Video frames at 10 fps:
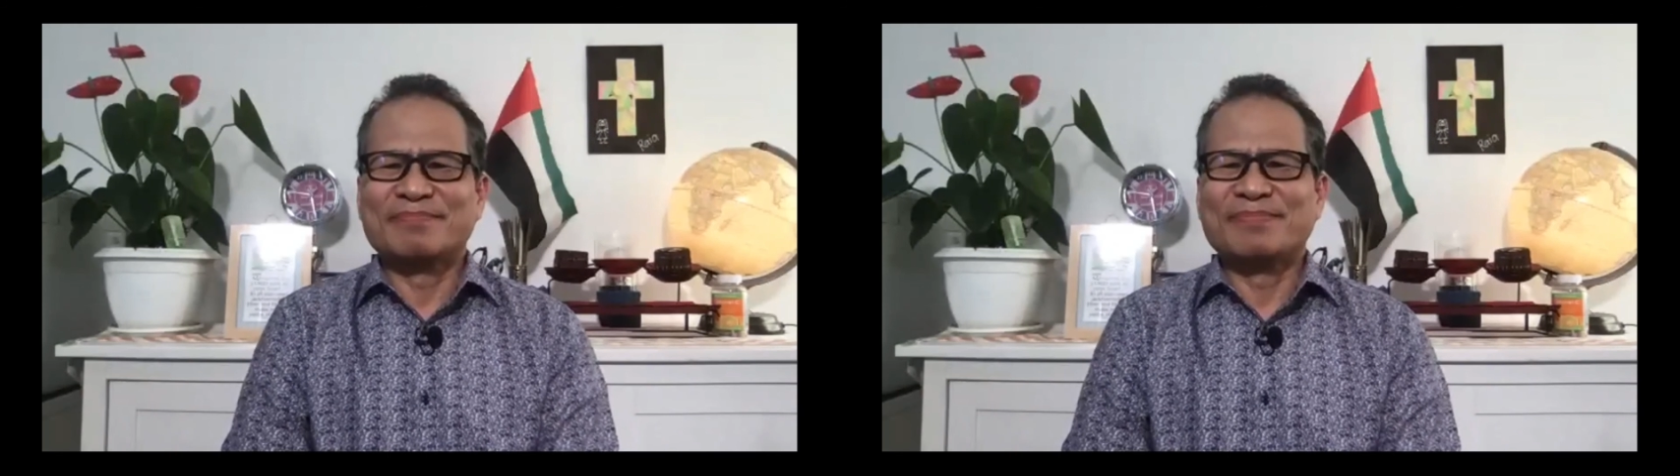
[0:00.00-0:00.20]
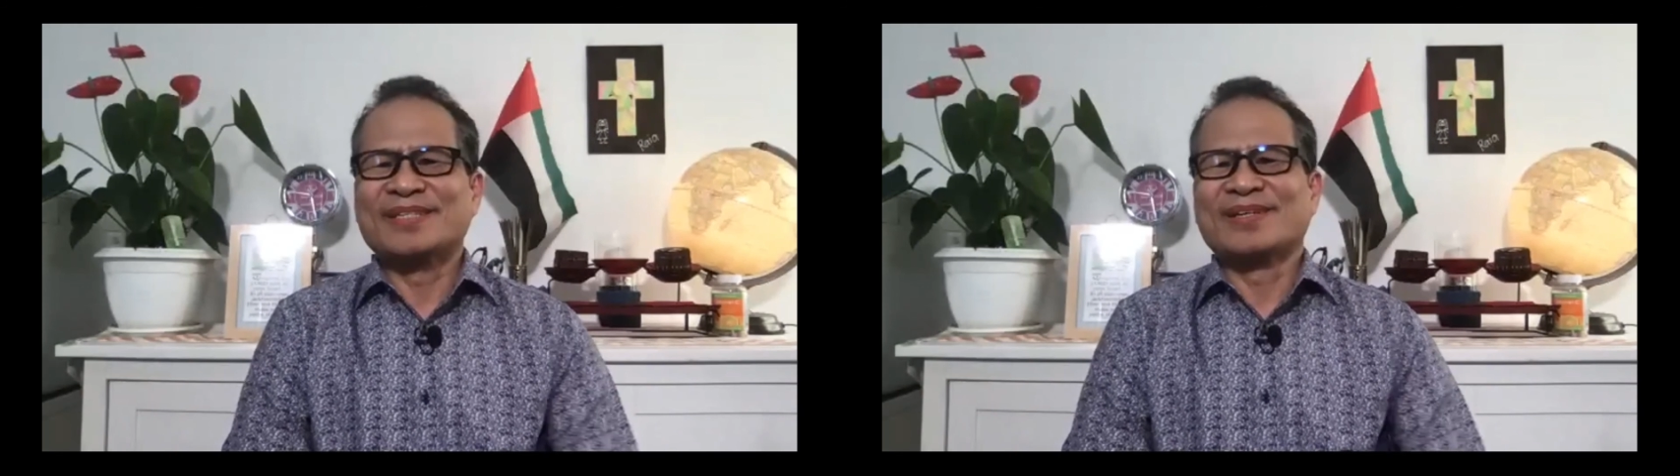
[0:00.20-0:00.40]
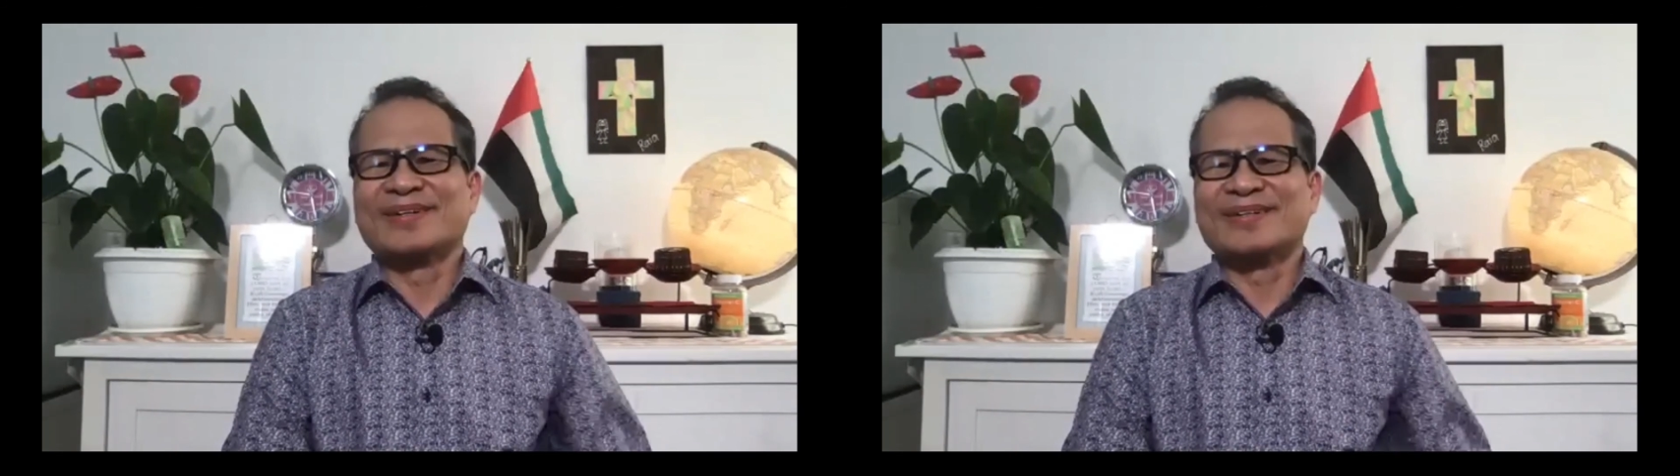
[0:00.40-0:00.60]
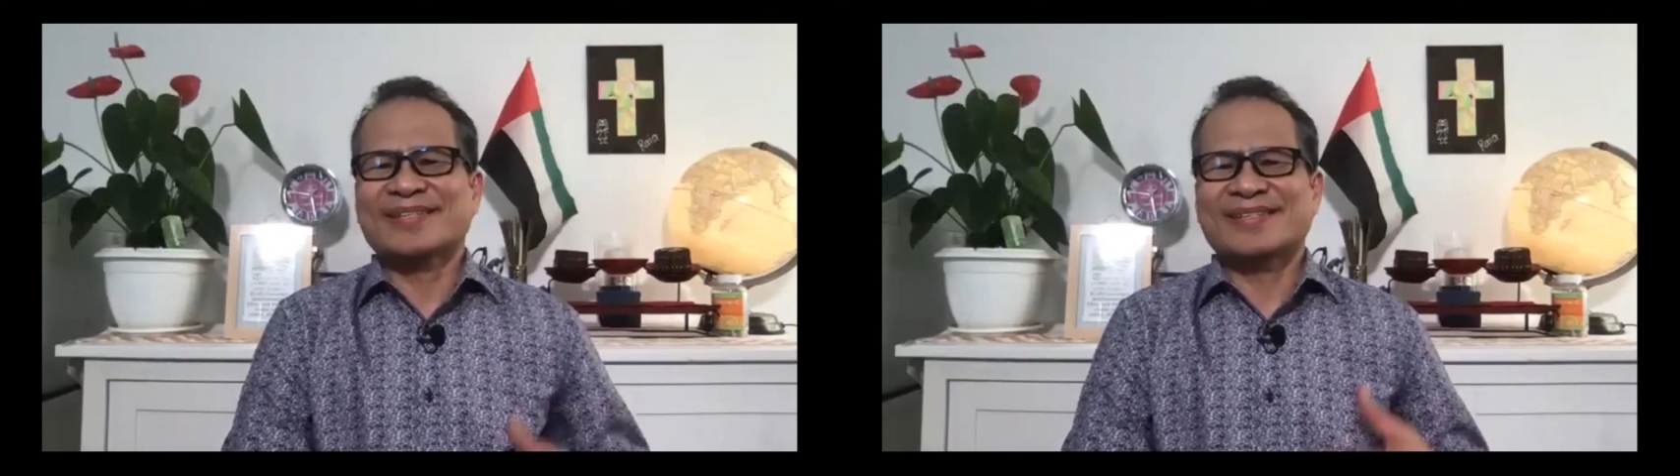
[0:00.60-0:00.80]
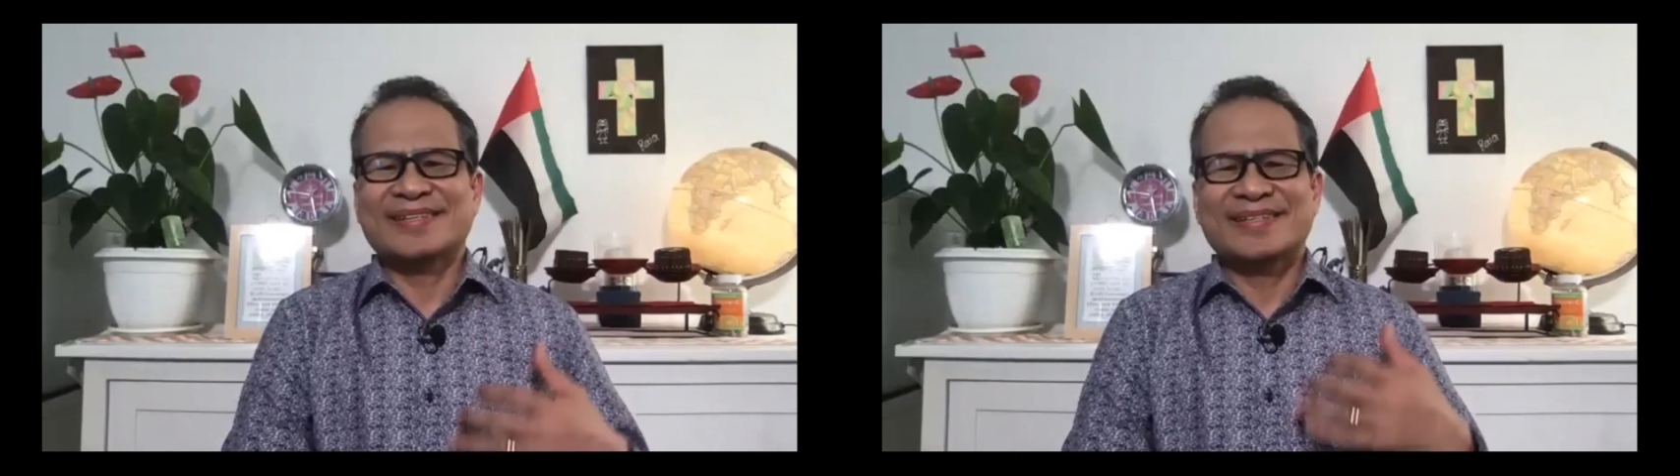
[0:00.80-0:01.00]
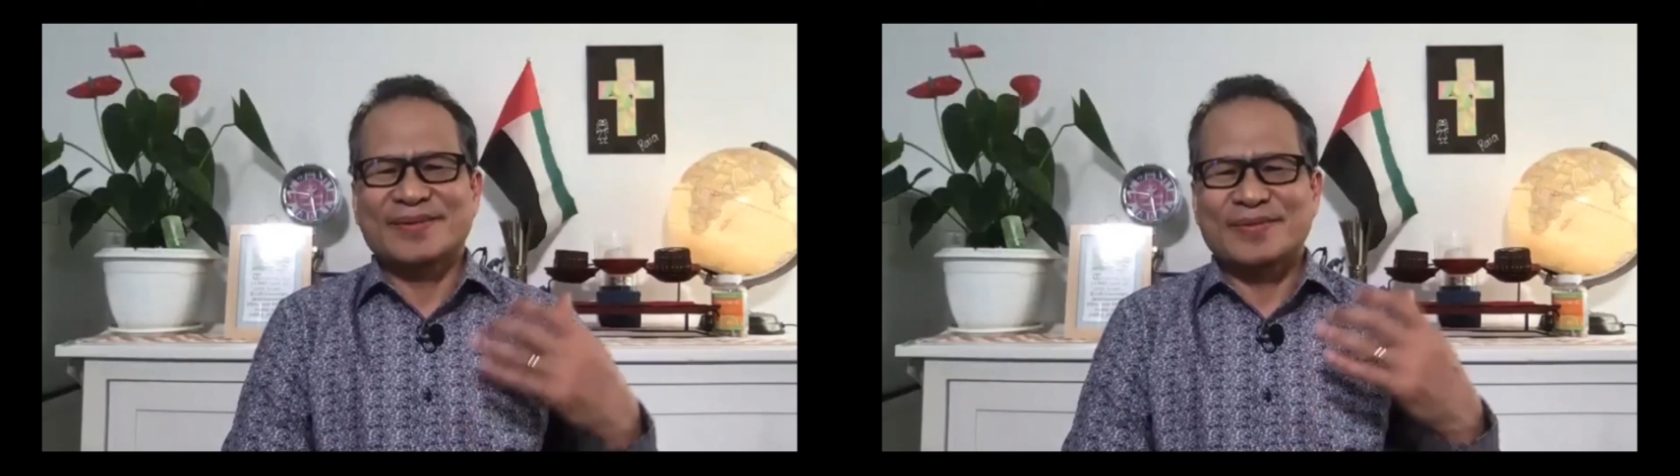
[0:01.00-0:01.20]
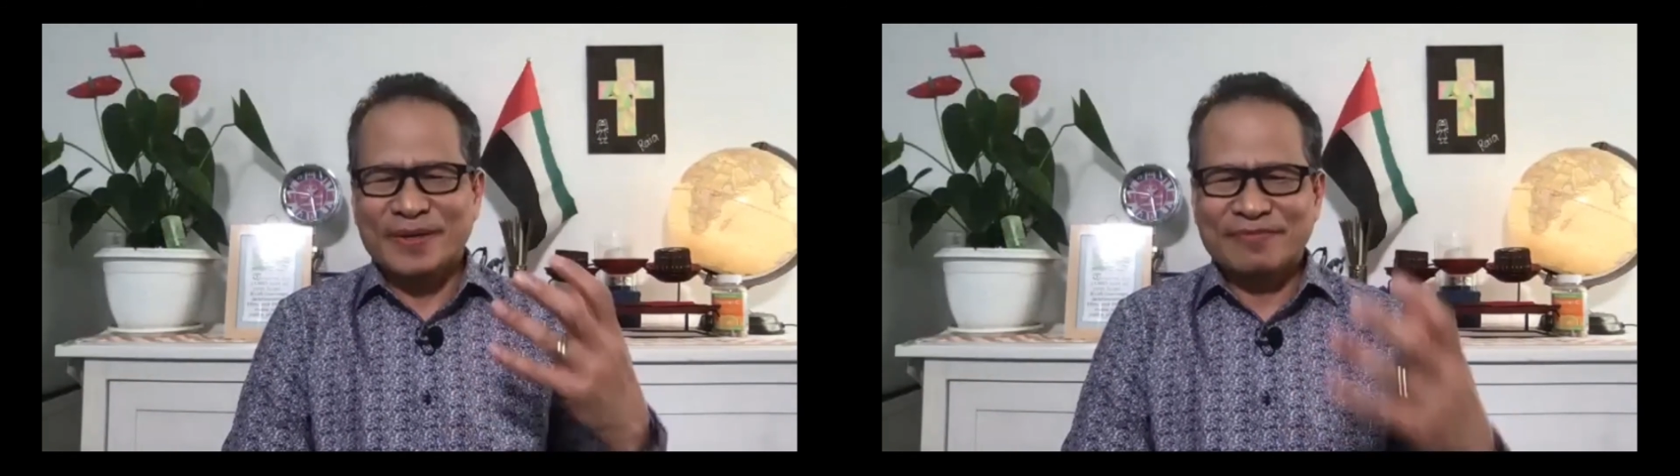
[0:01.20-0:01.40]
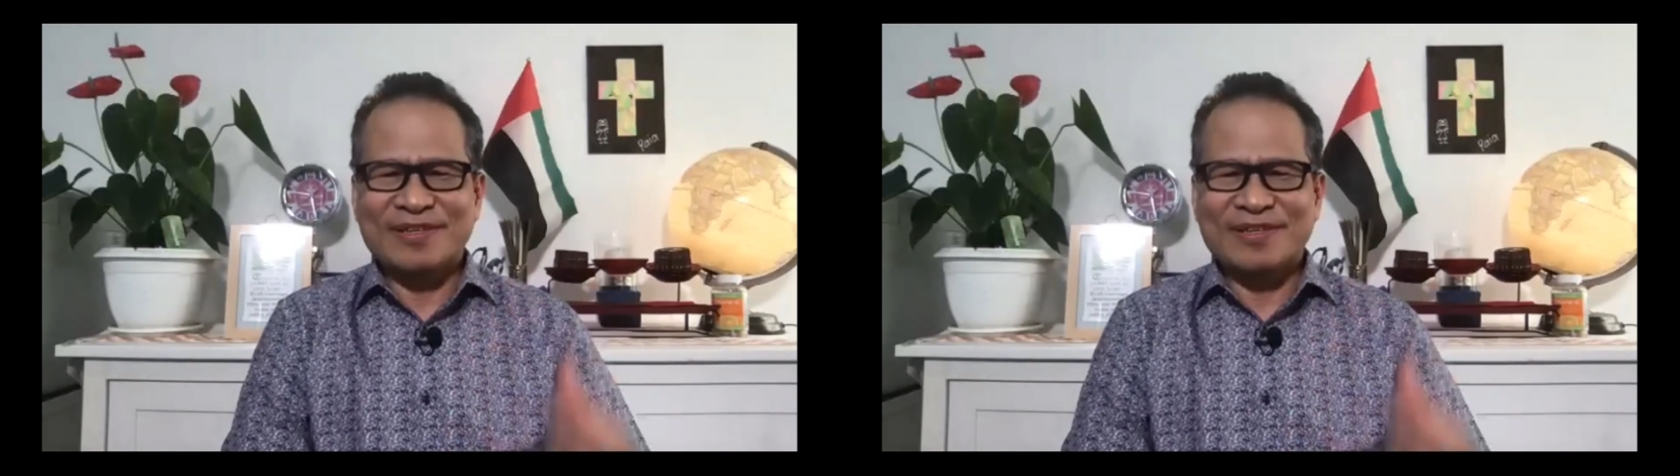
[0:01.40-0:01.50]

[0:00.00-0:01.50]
because we've